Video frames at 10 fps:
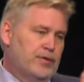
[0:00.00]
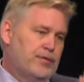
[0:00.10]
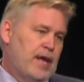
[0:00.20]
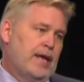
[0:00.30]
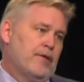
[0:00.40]

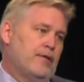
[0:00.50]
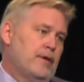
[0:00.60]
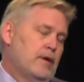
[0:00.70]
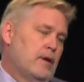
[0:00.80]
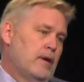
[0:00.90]
standard
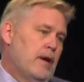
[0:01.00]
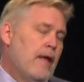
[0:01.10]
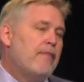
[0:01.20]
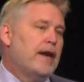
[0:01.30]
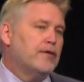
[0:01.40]

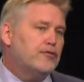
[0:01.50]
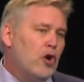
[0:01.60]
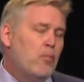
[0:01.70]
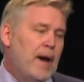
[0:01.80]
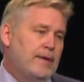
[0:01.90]
that is so
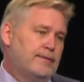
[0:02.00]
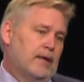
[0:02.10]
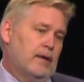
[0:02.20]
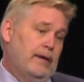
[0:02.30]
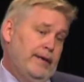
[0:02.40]
basic,
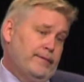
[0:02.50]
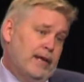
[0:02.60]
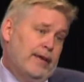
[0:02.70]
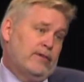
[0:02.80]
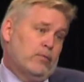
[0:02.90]
it's
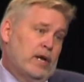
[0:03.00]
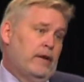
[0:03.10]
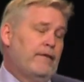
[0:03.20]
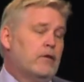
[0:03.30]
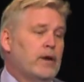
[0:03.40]
not even written in
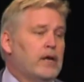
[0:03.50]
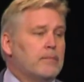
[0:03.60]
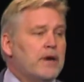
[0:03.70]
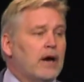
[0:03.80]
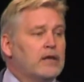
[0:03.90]
the curriculum
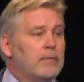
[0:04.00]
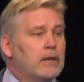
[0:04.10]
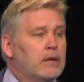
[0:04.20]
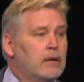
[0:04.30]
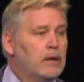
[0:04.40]
document.
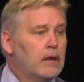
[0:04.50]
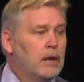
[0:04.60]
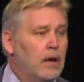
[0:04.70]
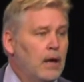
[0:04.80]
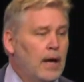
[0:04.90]

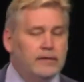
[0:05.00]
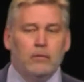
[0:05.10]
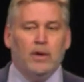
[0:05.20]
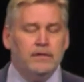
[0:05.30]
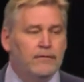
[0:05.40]
I said,
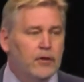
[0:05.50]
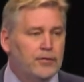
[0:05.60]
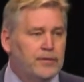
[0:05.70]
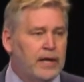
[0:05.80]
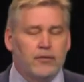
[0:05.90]
what's the first
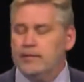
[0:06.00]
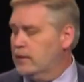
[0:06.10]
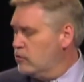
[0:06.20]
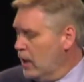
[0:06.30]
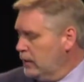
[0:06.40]
standard? She said,
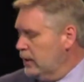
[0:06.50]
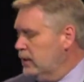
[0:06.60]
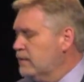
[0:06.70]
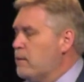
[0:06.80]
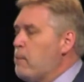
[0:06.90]
John, it
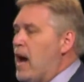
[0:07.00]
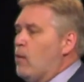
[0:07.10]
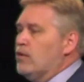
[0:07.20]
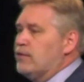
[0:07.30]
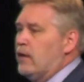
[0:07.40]
is the
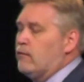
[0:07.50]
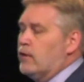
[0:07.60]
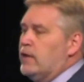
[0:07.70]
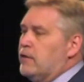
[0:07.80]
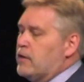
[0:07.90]
power standard for
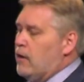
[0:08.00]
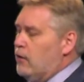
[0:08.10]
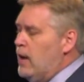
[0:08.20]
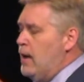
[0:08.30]
kindergartner.